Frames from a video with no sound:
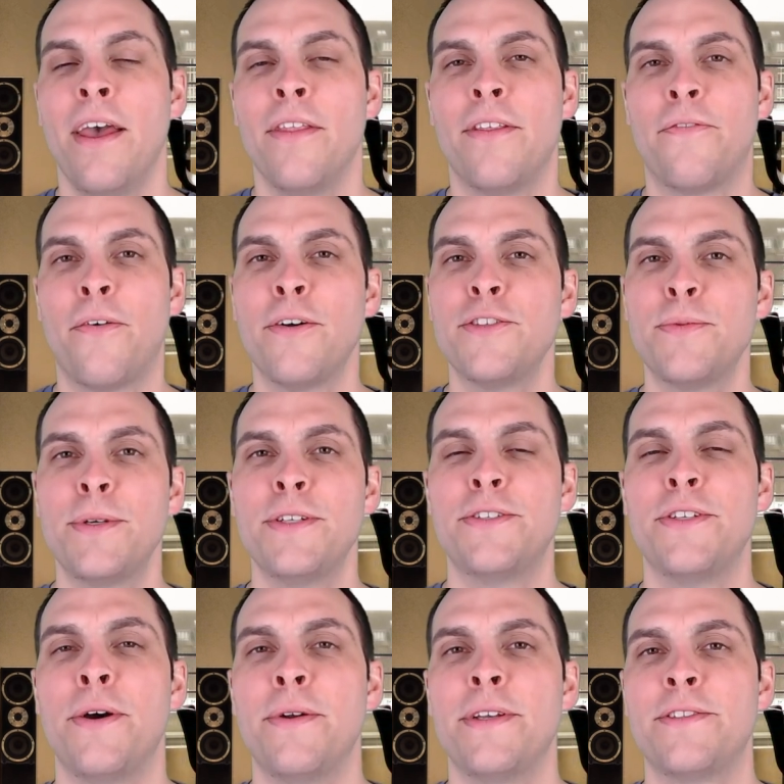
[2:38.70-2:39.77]
The first one is
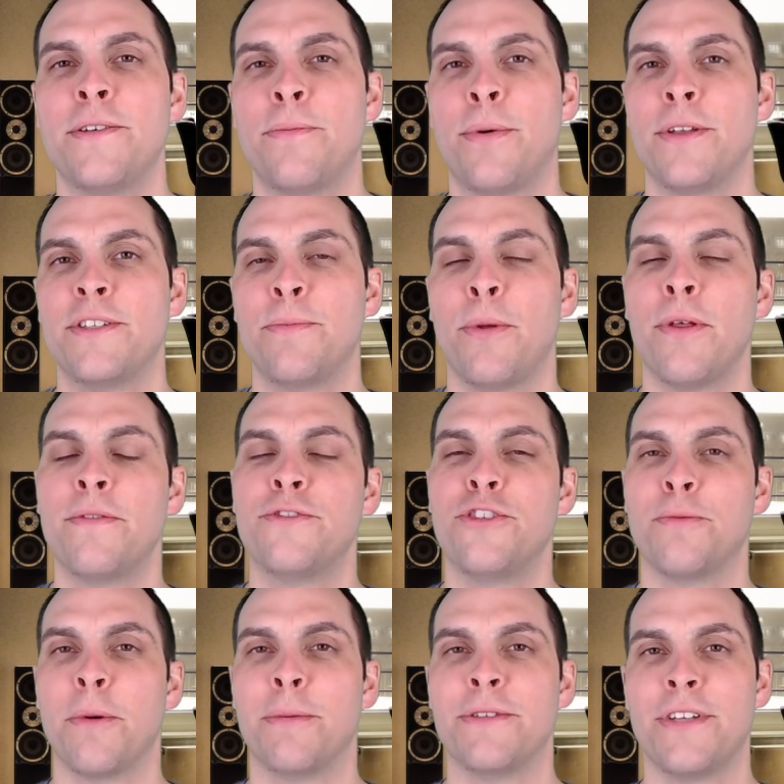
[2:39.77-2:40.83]
known as the principle of
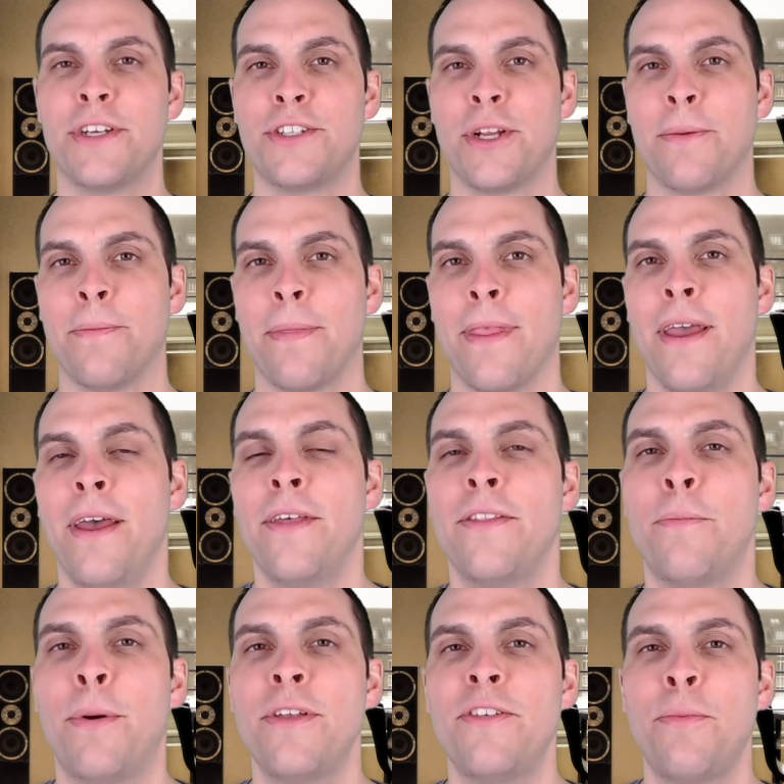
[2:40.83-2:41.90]
superposition. The
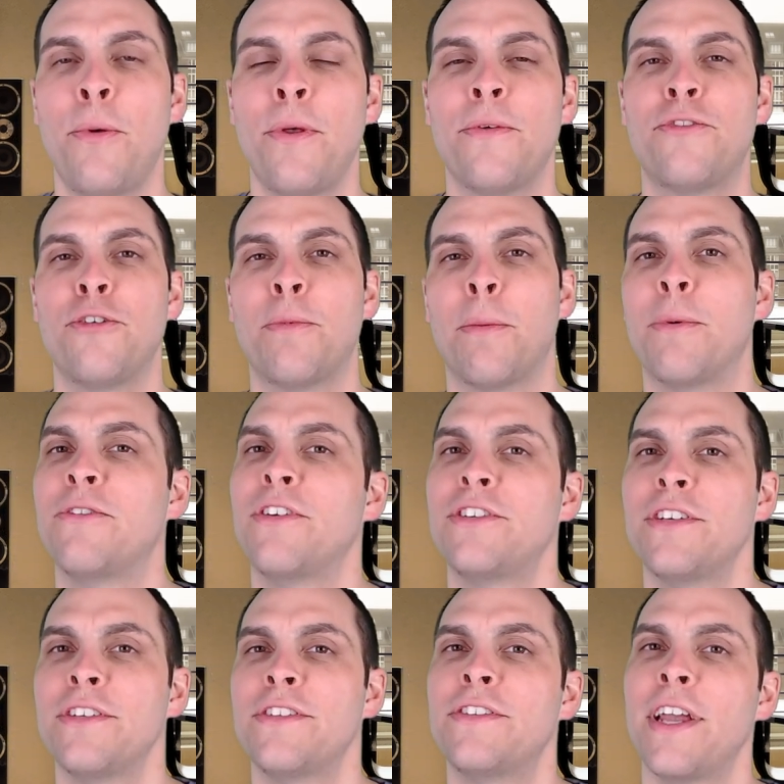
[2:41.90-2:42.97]
principle of
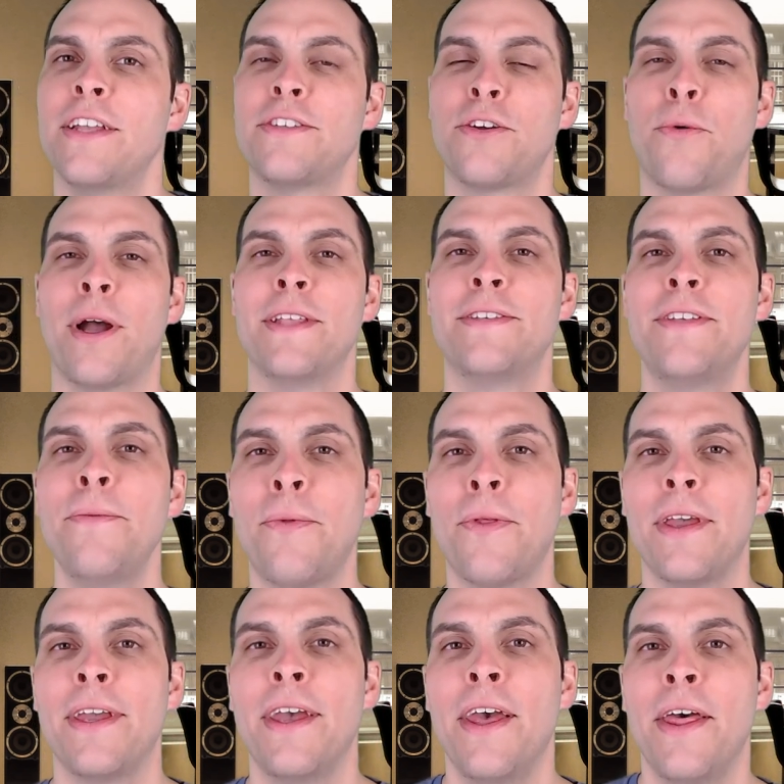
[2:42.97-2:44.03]
superposition states quite
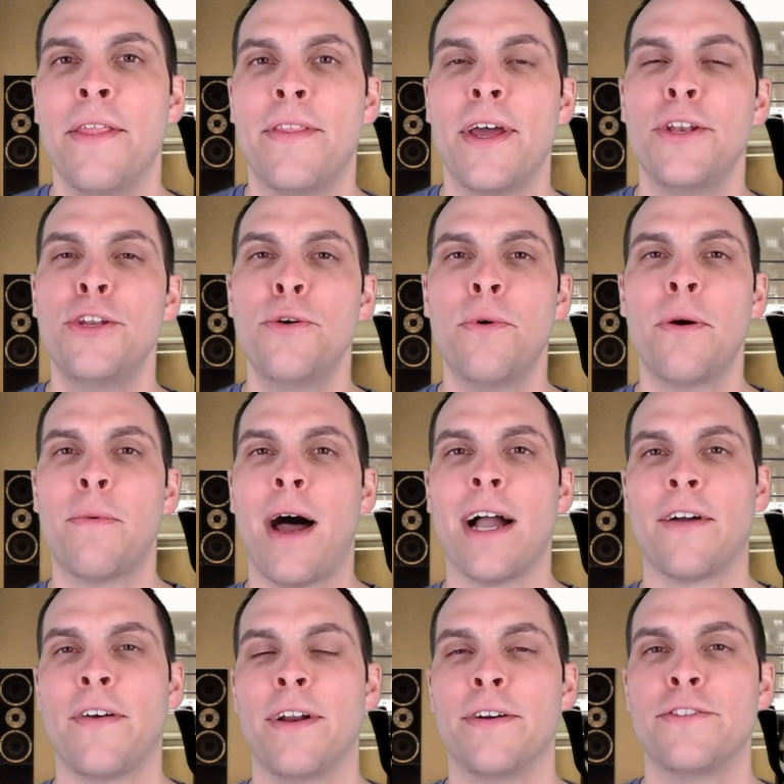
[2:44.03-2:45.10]
simply that newer
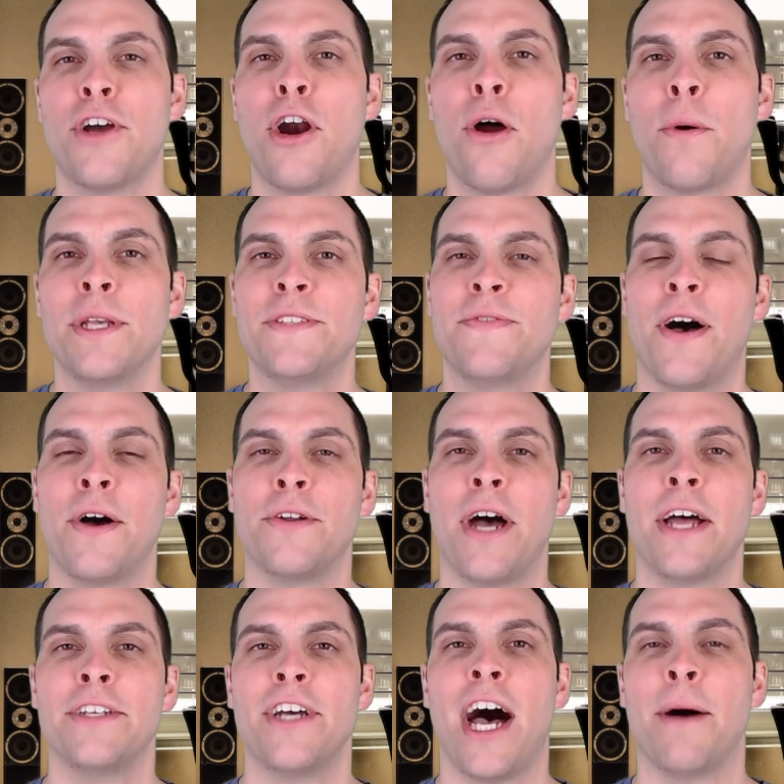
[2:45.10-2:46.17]
rock layers are always found
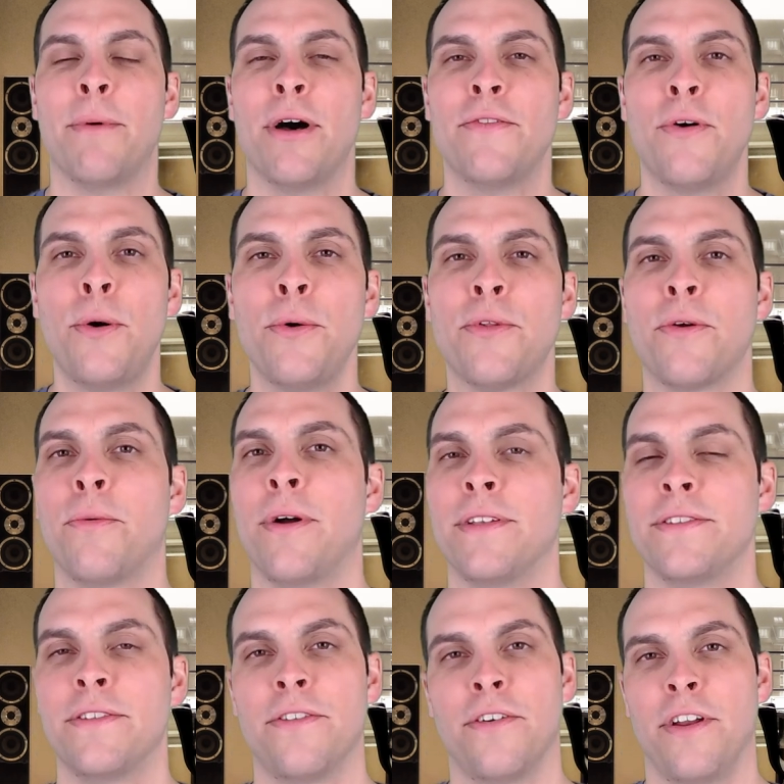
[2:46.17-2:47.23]
on top of older
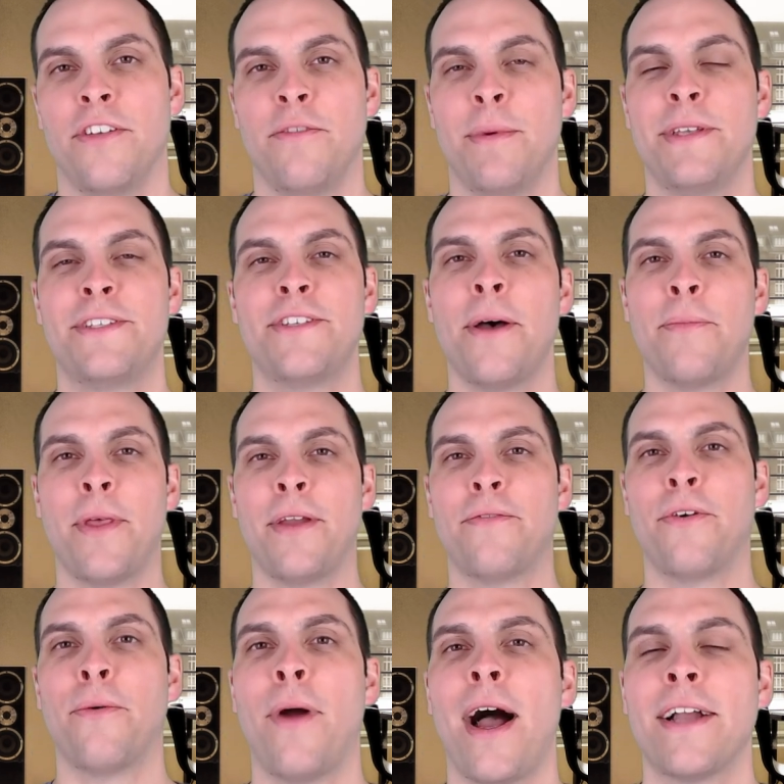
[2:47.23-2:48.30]
ones. There needs to be something
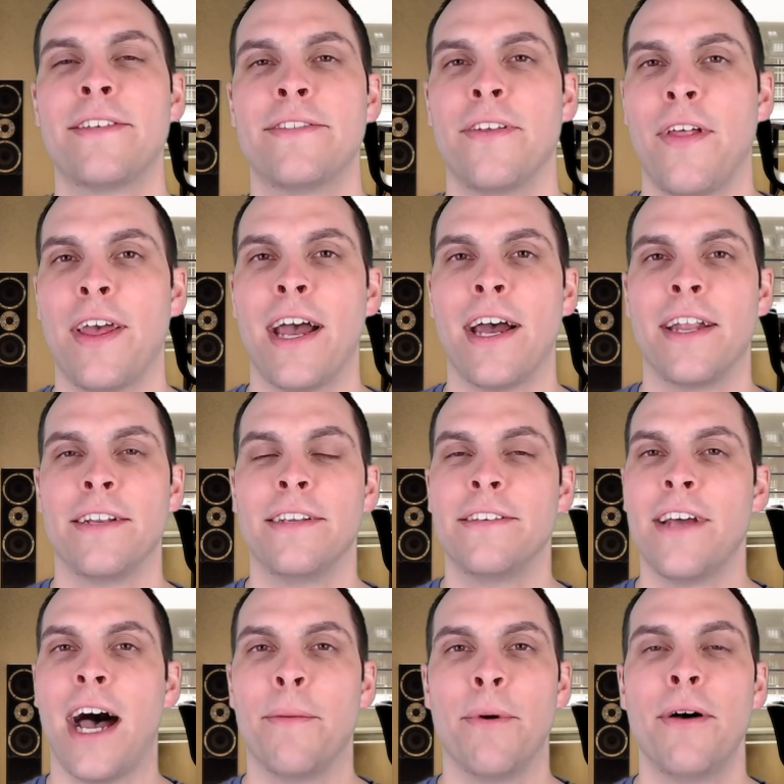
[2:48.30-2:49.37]
for rocks to lay on
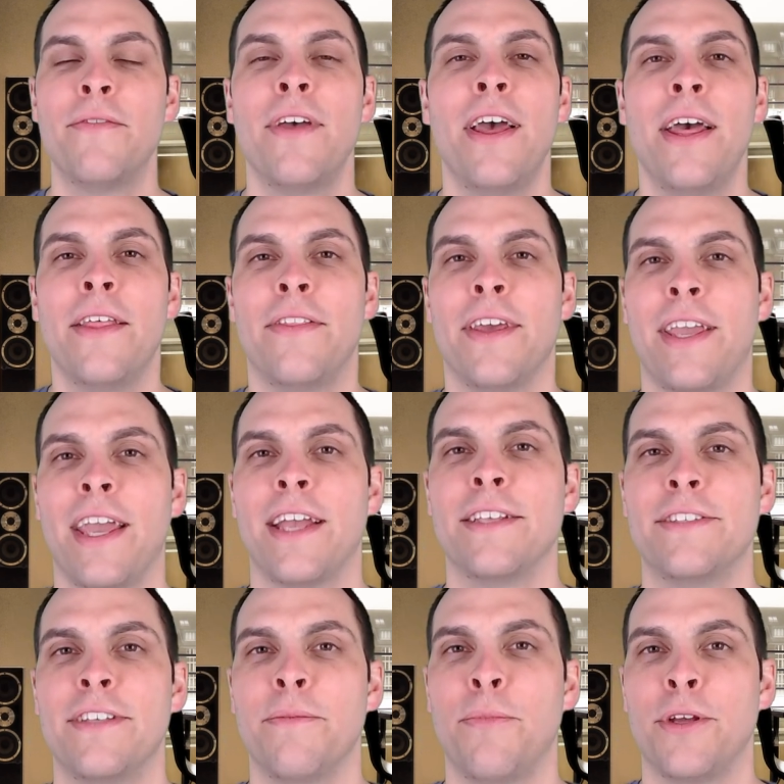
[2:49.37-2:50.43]
top of. They
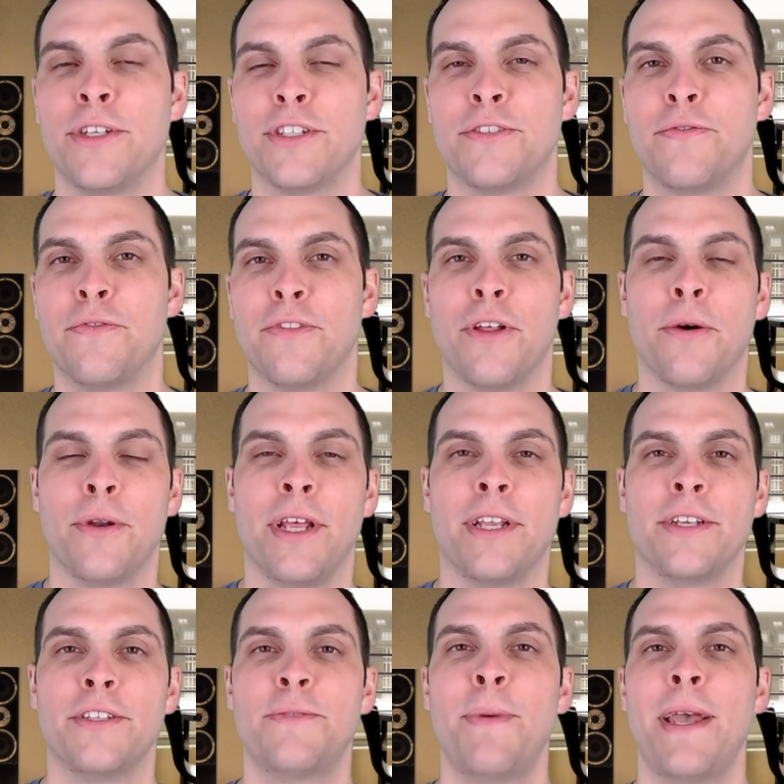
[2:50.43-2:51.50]
can't simply just float
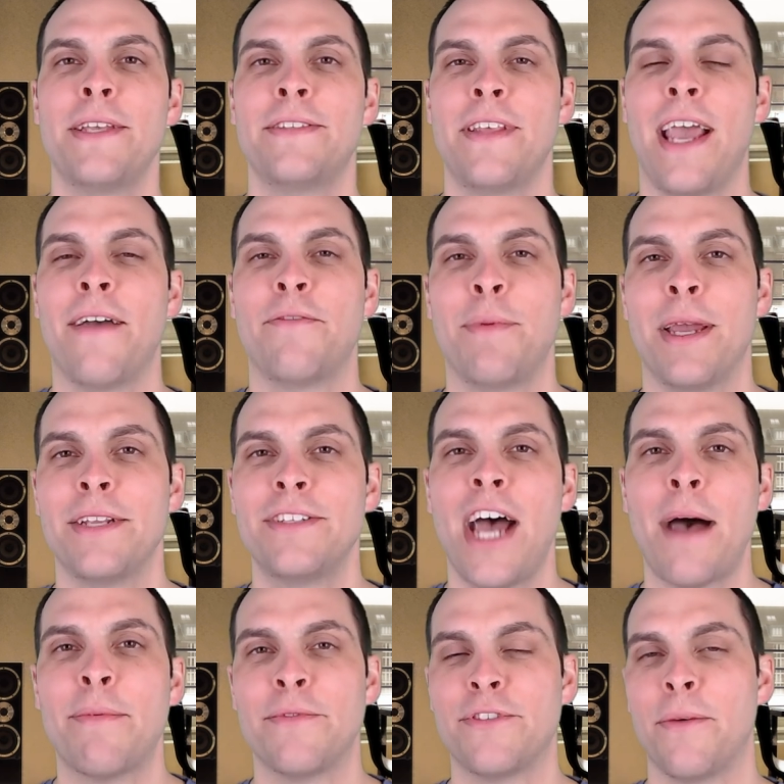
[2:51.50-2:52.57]
into space, they have to be on
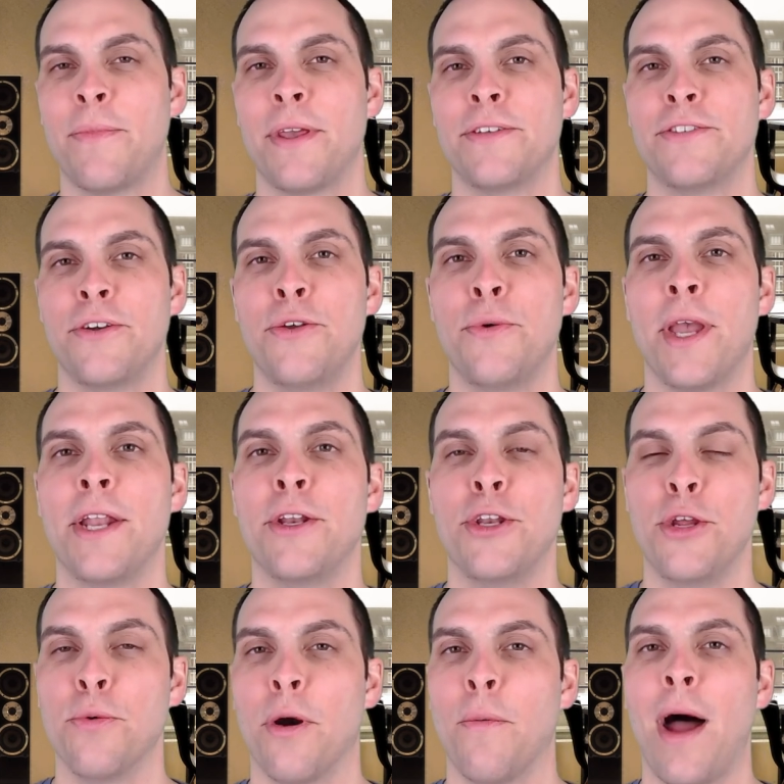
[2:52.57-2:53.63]
top of something. So you get
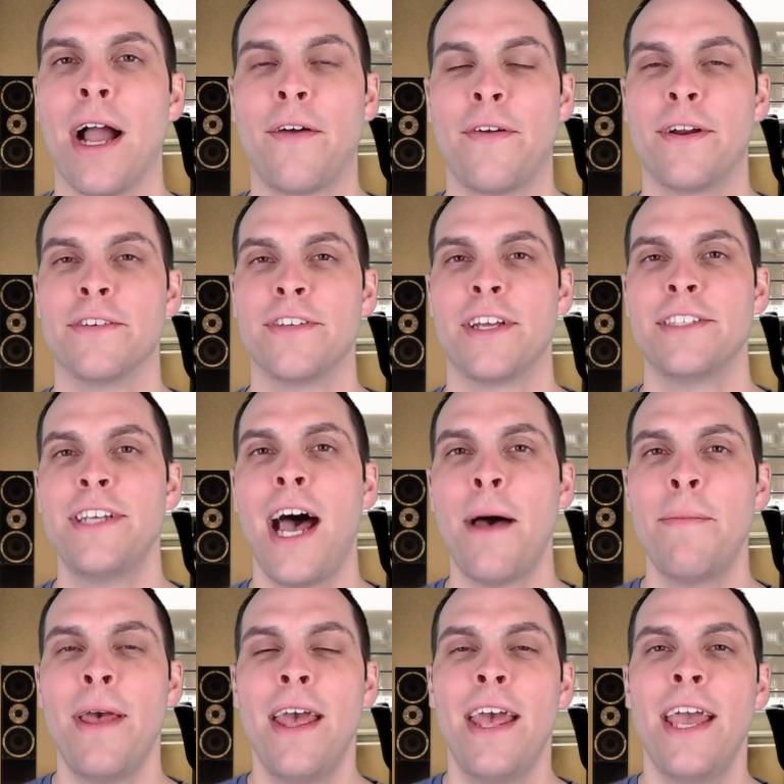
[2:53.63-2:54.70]
newer rock layers on
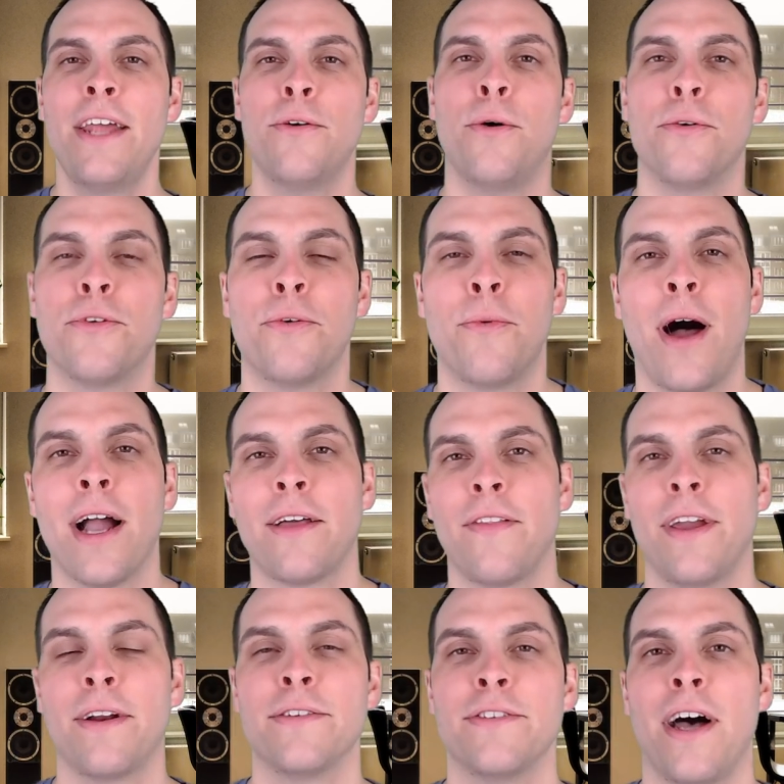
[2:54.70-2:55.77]
top and older rock
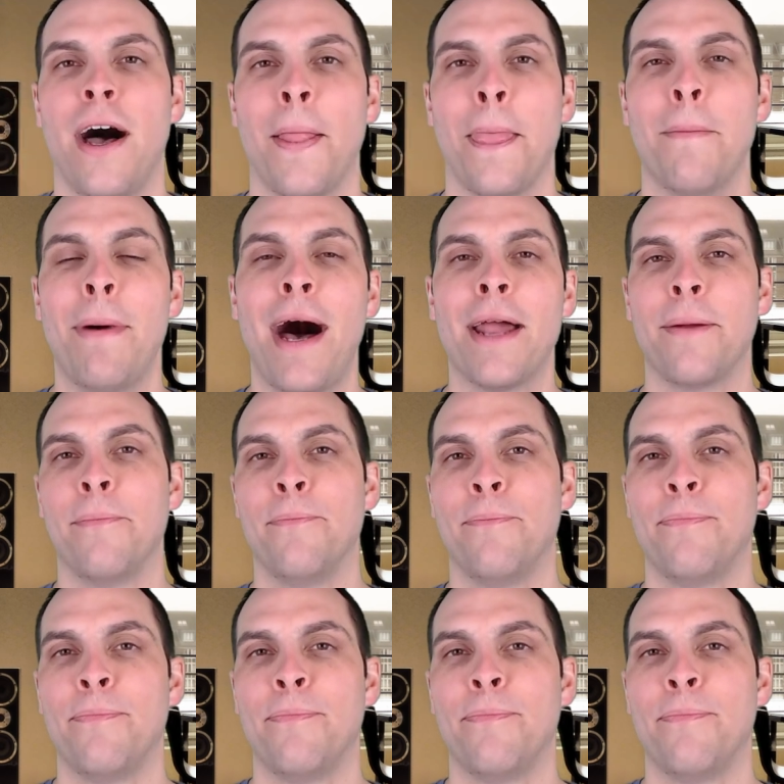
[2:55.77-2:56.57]
layers on the bottom.